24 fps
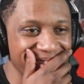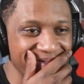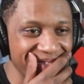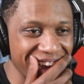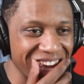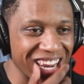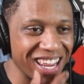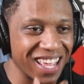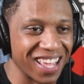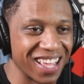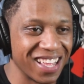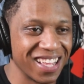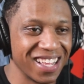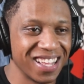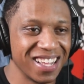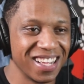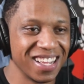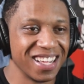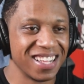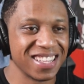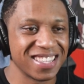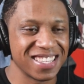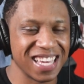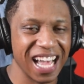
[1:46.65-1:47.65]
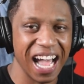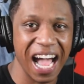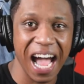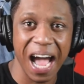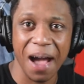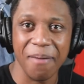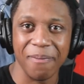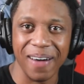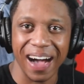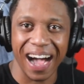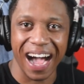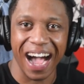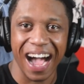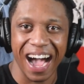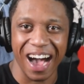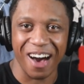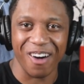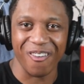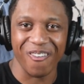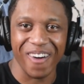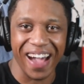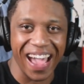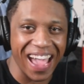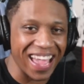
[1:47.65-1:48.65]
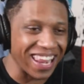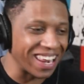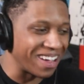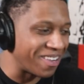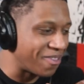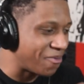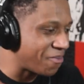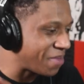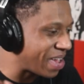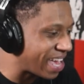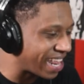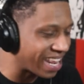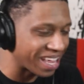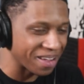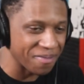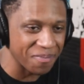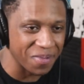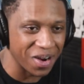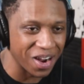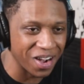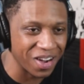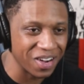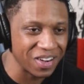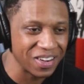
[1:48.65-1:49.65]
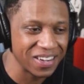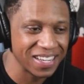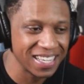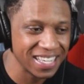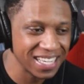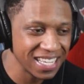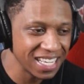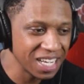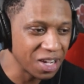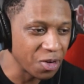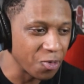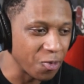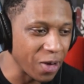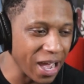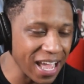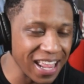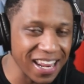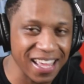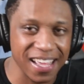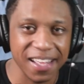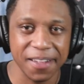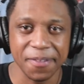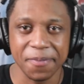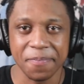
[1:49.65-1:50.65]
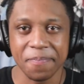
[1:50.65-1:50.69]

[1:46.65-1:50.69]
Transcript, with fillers: wait a minute. Tom, oh, wait a minute, bro. Wait.